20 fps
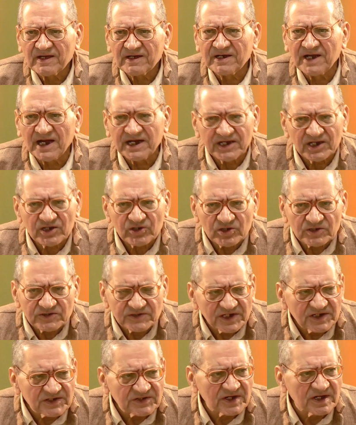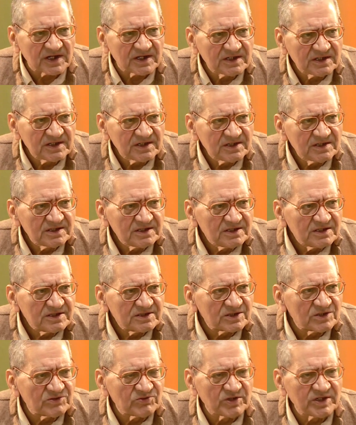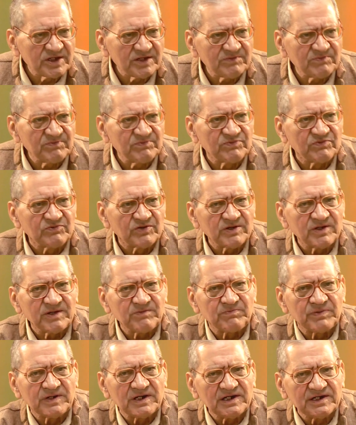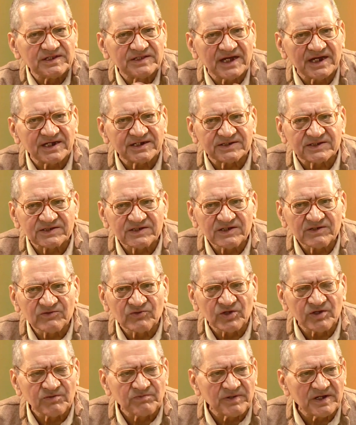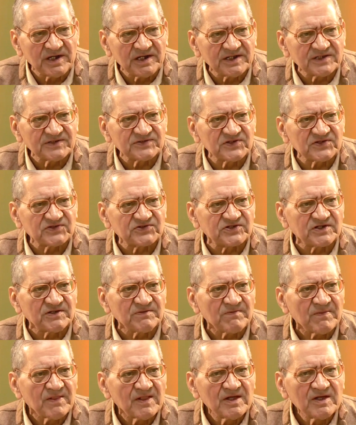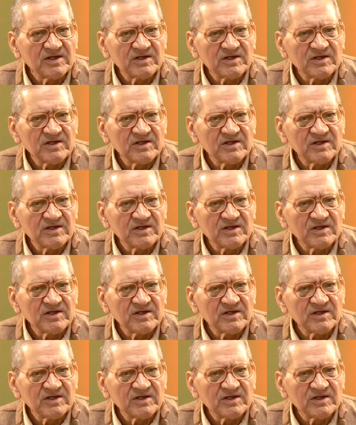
Right across Asia. So we build a system.